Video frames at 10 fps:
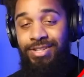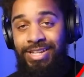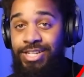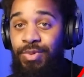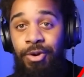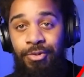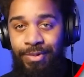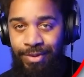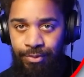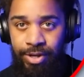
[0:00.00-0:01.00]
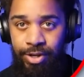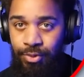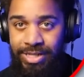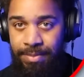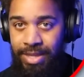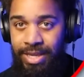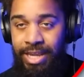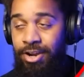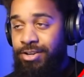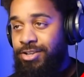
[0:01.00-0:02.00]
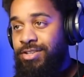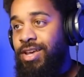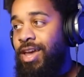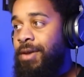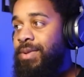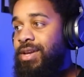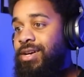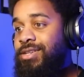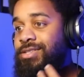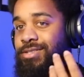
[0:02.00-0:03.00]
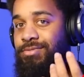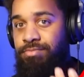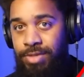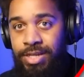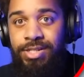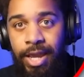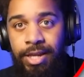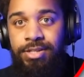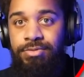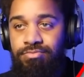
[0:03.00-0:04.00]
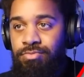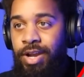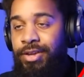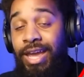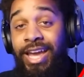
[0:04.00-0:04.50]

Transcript: This is why we're redoing some of the characters, because things changed, right?